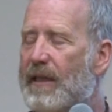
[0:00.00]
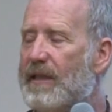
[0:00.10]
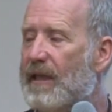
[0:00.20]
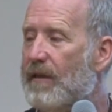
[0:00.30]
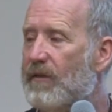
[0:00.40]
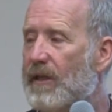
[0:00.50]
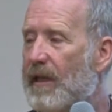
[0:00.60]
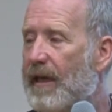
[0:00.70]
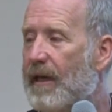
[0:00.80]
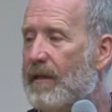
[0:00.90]
They
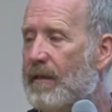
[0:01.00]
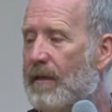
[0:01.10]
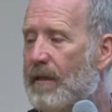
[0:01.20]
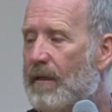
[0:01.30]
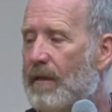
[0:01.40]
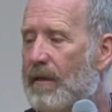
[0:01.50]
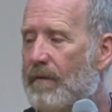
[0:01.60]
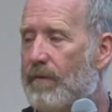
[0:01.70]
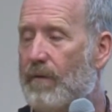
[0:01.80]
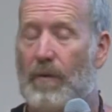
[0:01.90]
self-select
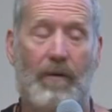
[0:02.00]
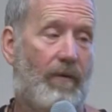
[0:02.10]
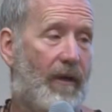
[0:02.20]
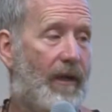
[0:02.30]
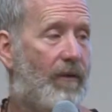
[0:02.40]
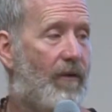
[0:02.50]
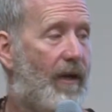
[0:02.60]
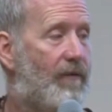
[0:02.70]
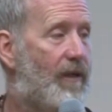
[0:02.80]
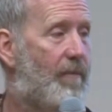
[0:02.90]
for what really
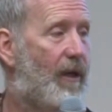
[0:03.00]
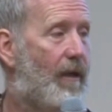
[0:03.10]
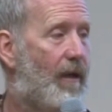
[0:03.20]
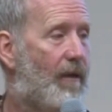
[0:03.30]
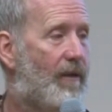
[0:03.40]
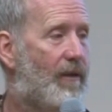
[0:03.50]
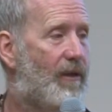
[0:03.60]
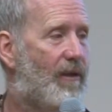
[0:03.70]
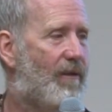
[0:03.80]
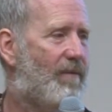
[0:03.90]
thrives in my garden.
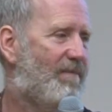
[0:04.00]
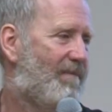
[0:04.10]
So,